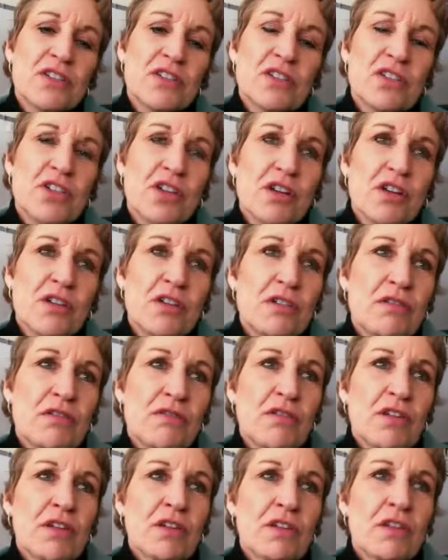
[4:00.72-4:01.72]
to share,
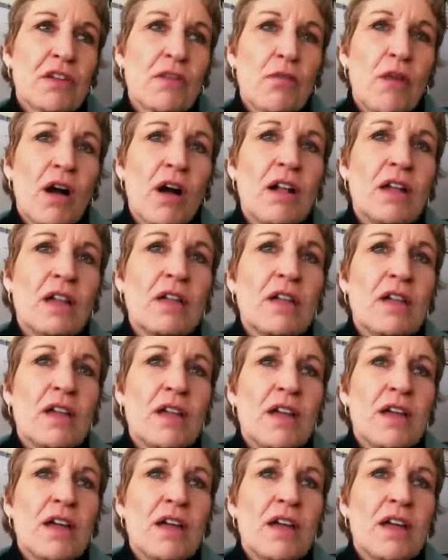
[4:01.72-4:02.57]
you've written it well.